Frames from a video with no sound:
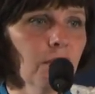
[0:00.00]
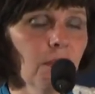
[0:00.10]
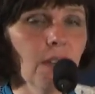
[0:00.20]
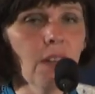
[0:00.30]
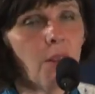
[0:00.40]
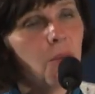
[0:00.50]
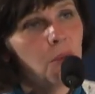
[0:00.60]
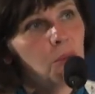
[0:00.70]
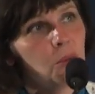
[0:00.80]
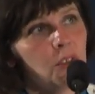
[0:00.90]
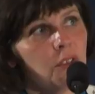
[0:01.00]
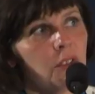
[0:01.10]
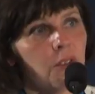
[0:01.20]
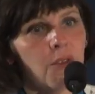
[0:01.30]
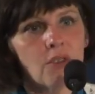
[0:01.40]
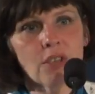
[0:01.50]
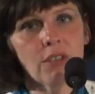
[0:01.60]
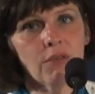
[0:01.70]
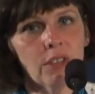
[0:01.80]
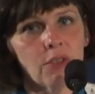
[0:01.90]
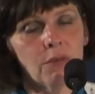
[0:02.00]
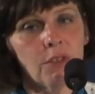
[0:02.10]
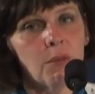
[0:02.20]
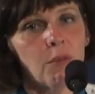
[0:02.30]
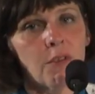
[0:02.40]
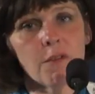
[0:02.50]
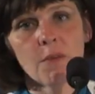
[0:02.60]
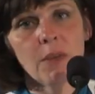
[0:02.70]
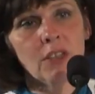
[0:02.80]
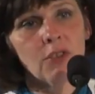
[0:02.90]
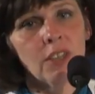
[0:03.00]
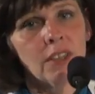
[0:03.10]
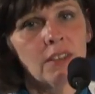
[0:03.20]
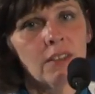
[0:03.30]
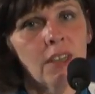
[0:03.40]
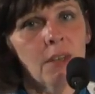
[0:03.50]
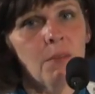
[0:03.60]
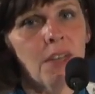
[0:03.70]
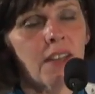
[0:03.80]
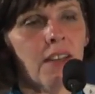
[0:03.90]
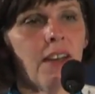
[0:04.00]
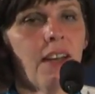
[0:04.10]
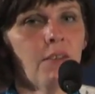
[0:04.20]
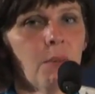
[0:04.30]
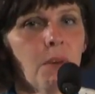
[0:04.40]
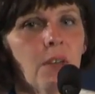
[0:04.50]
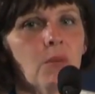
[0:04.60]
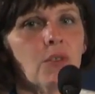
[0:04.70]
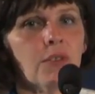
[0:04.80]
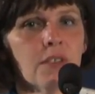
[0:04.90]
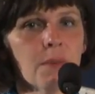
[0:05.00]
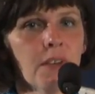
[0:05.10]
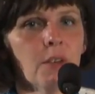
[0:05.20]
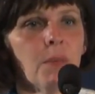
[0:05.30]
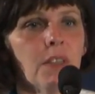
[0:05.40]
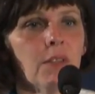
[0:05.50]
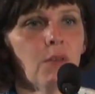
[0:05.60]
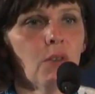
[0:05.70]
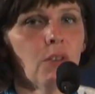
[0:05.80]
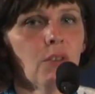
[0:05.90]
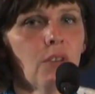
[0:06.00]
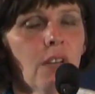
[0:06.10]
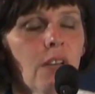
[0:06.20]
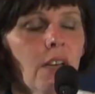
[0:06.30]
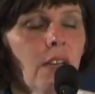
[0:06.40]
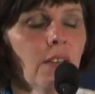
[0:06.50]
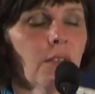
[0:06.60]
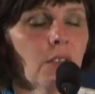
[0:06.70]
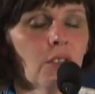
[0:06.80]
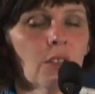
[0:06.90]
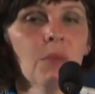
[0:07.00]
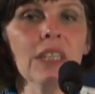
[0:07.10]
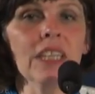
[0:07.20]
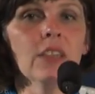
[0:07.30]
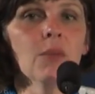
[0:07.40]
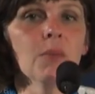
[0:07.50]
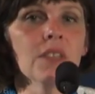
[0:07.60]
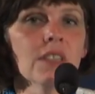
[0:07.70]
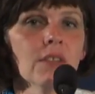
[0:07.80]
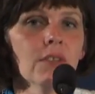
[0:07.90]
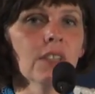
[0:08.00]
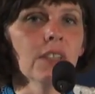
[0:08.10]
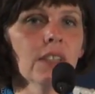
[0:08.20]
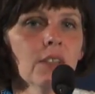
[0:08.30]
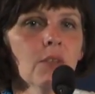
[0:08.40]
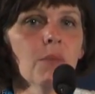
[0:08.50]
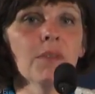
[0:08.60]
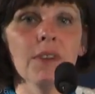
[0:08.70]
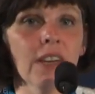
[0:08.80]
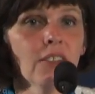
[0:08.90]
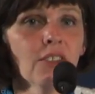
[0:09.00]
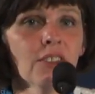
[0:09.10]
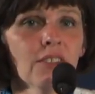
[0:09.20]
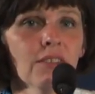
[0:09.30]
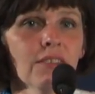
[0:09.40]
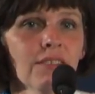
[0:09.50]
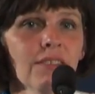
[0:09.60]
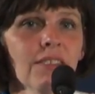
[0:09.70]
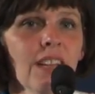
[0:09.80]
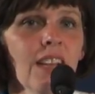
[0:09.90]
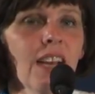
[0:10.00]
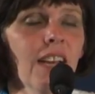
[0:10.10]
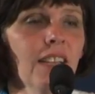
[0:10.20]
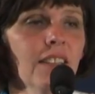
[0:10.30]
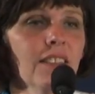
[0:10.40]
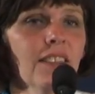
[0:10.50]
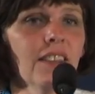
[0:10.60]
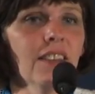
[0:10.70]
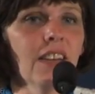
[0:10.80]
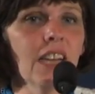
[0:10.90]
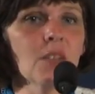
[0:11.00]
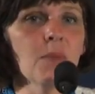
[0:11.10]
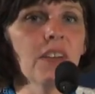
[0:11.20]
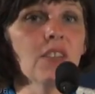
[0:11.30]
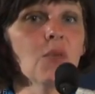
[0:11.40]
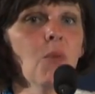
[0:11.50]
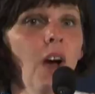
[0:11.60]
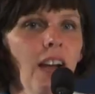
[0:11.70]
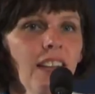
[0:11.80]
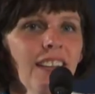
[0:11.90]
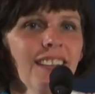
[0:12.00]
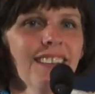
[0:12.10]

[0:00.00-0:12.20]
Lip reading: Another one was a third generation Freedom of Information Act, meaning that everybody was transparent by default. And if a document needed to be secret, it needed to be filed. And an explanation why.